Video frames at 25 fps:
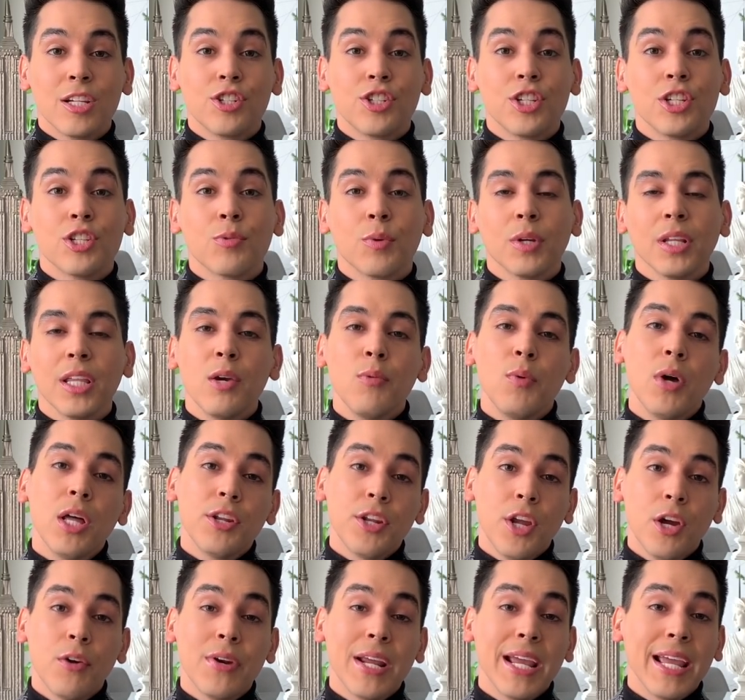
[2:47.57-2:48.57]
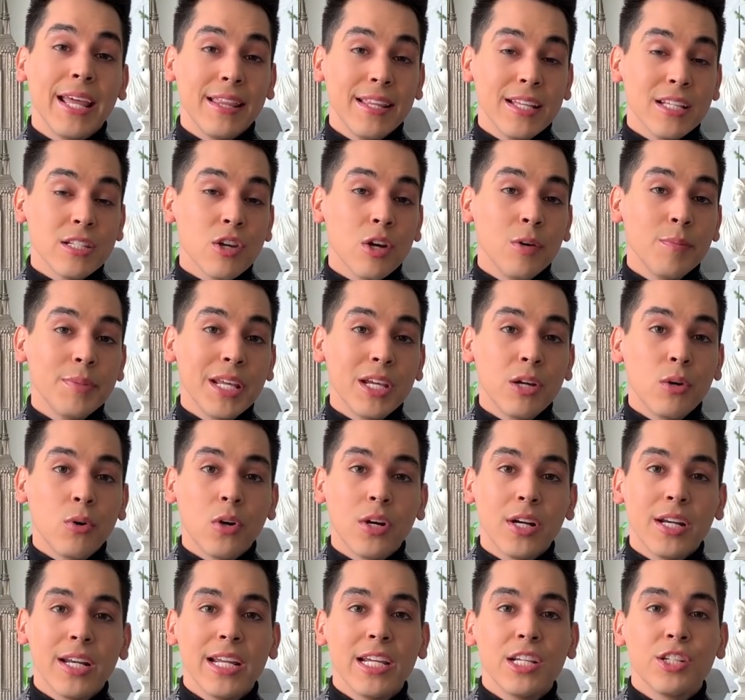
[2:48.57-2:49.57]
She's really well known in this home
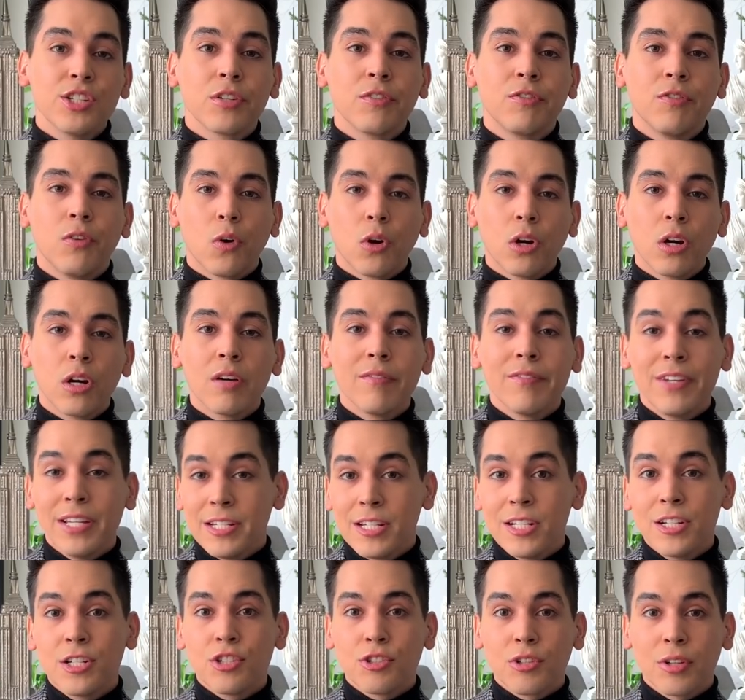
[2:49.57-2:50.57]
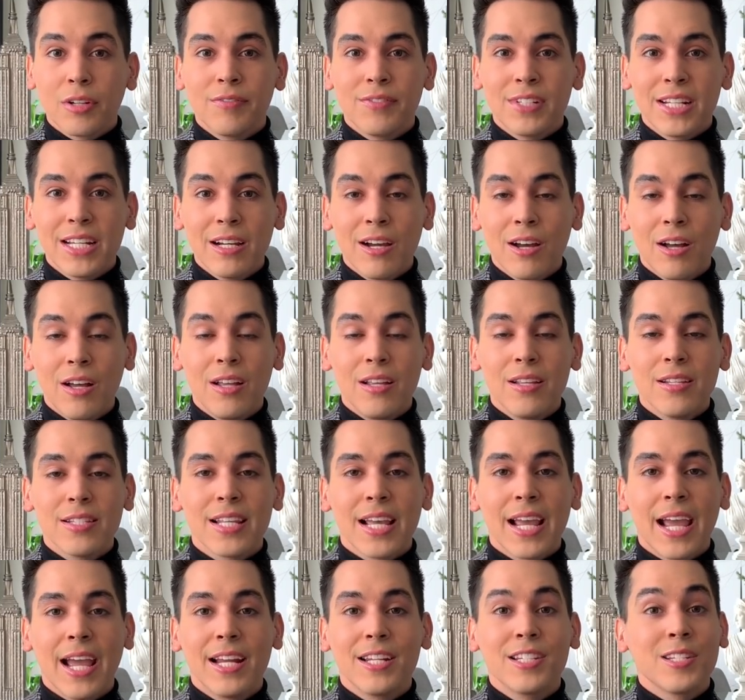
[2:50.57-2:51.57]
decor niche for her vintage thrifting hauls,
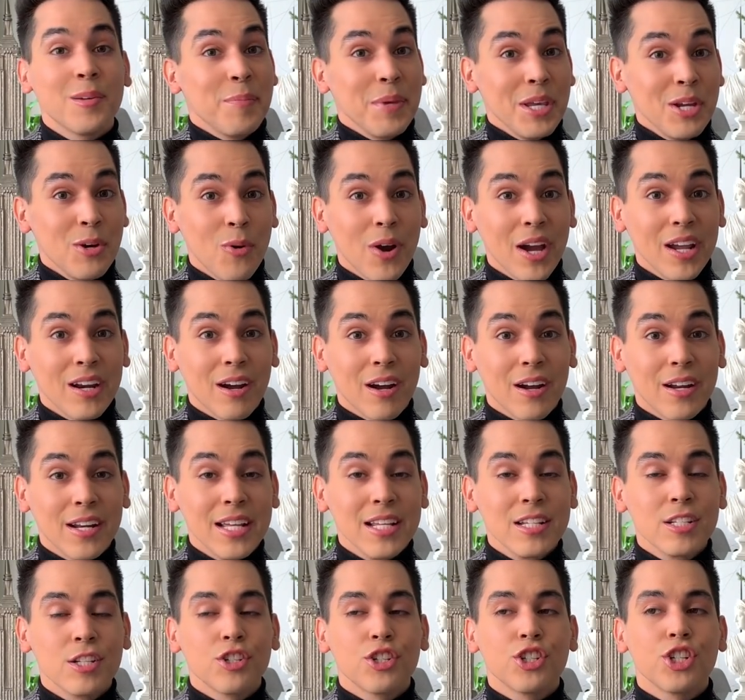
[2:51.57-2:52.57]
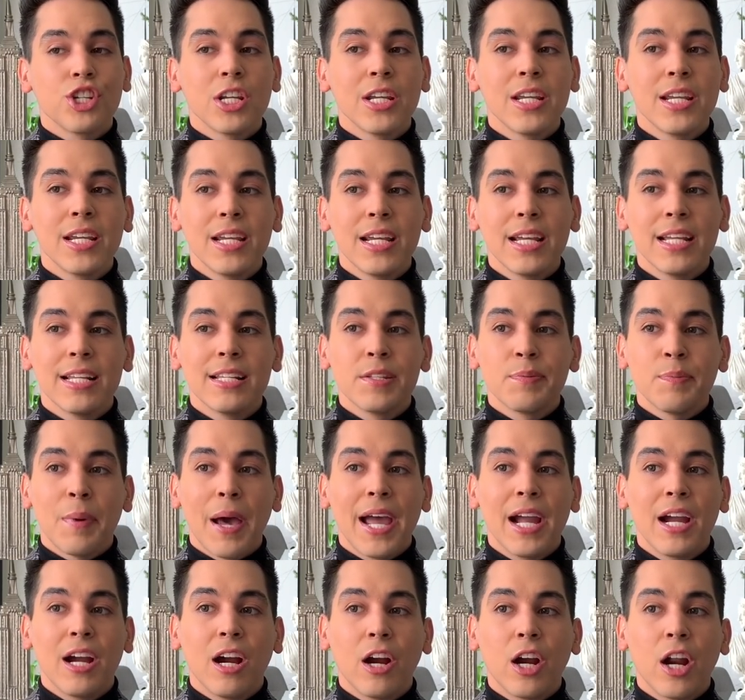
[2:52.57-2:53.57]
and to be quite honest, she
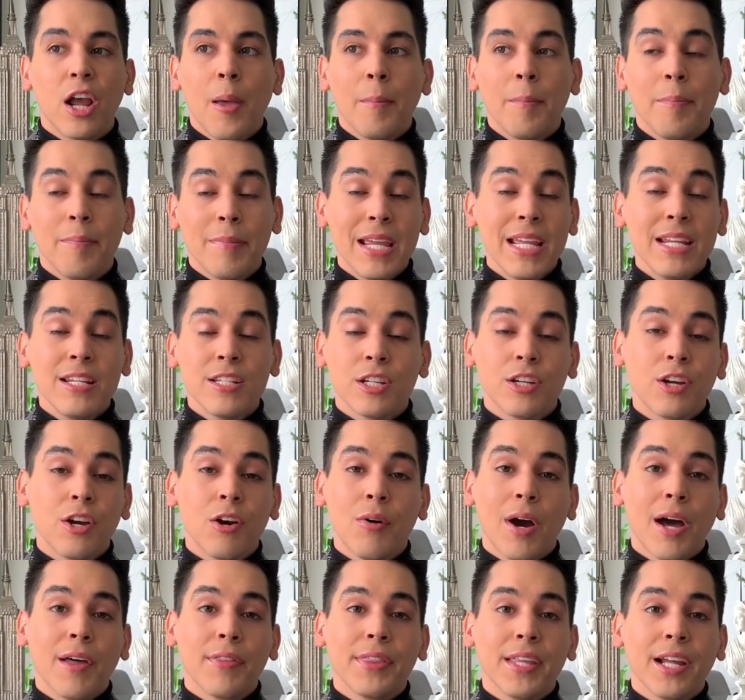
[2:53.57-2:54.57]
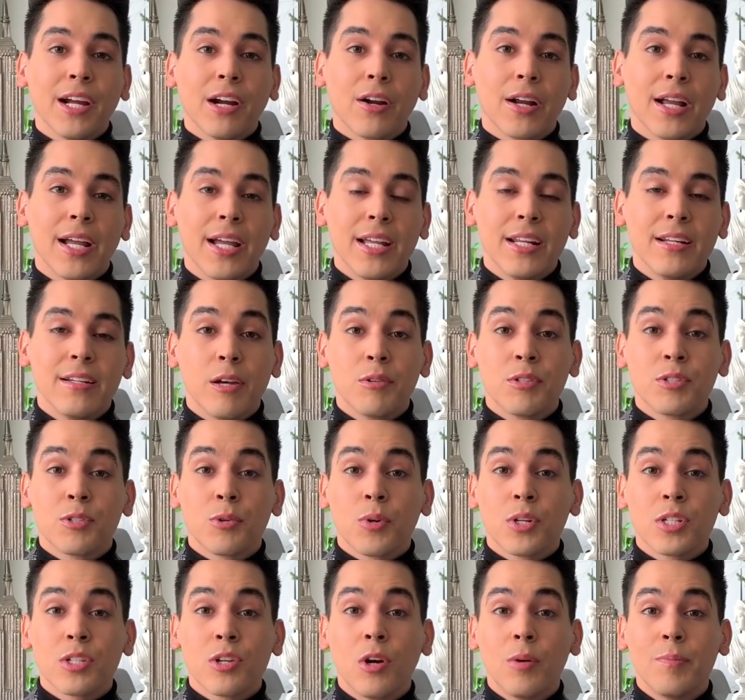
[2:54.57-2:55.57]
inspired me to go out there and
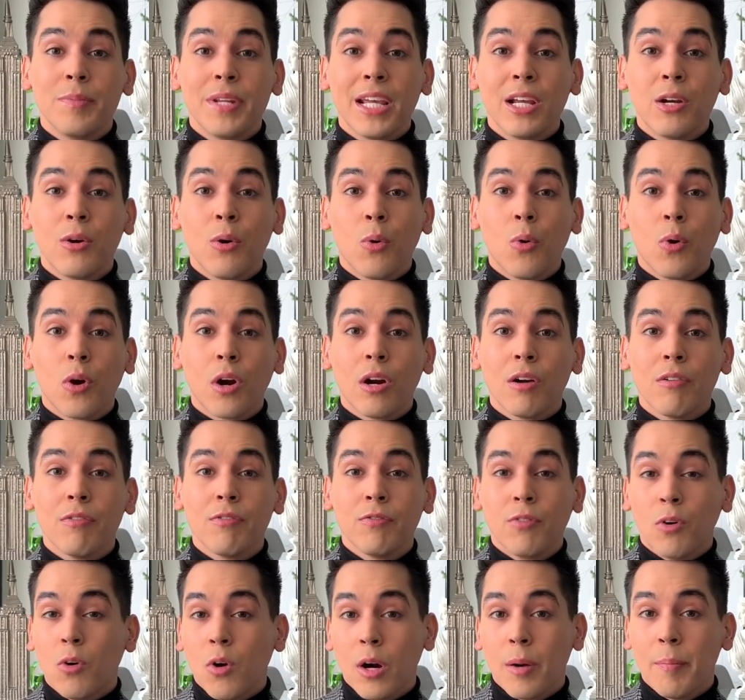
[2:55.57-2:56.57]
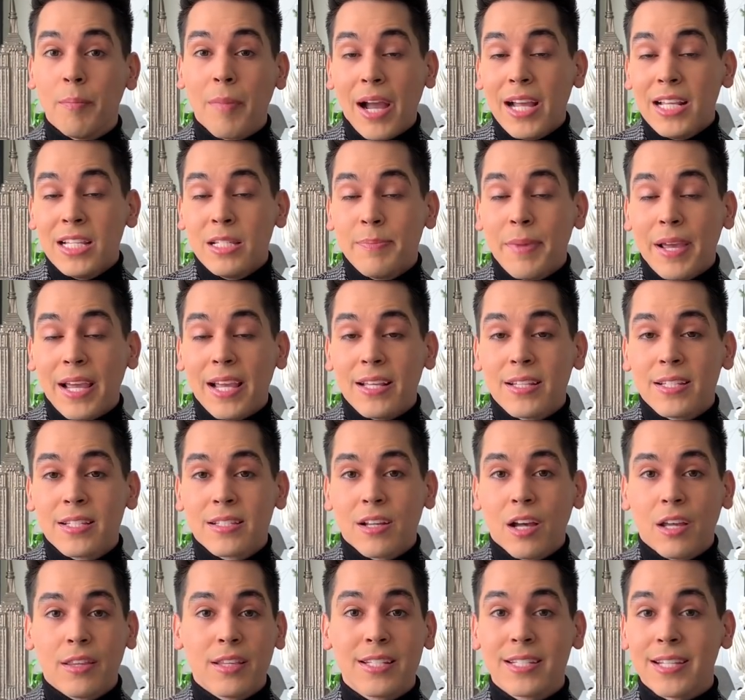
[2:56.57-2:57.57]
source home decor for my space
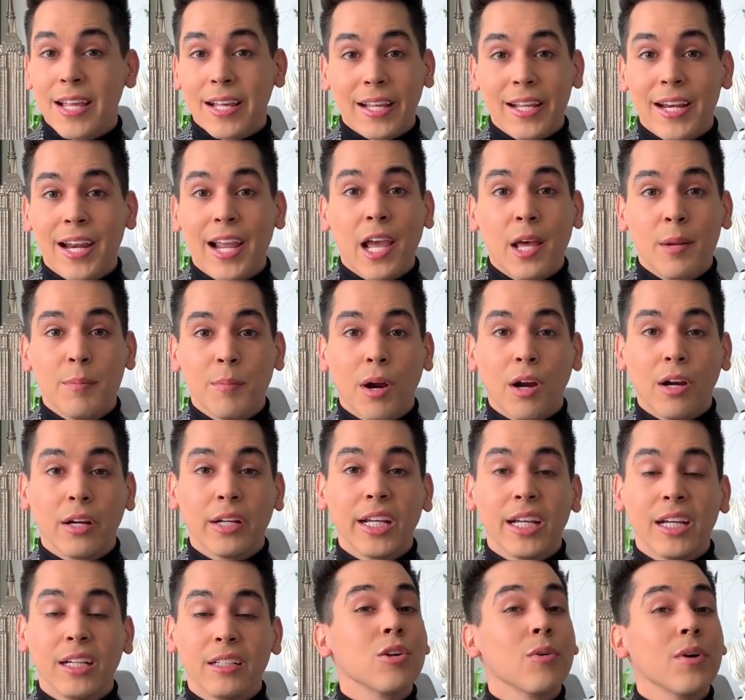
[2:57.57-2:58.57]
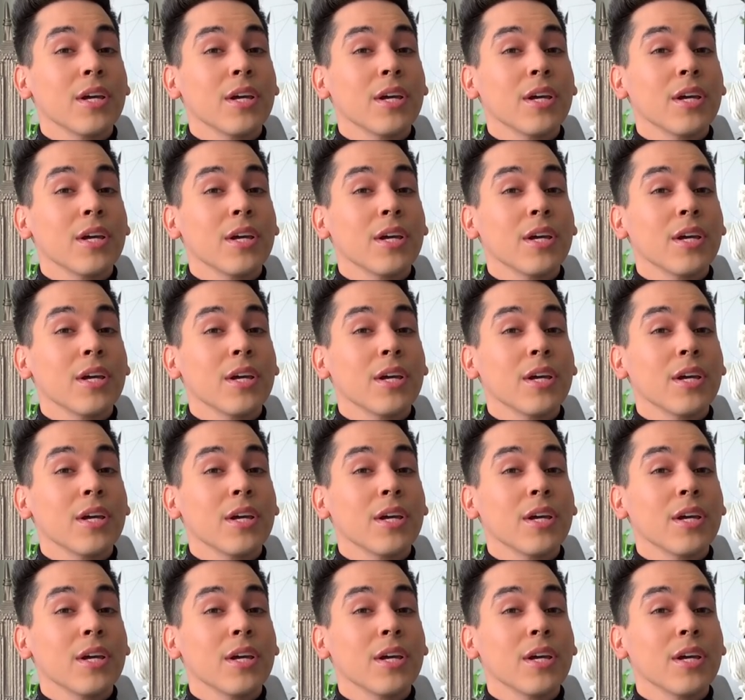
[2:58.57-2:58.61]
on the secondhand market.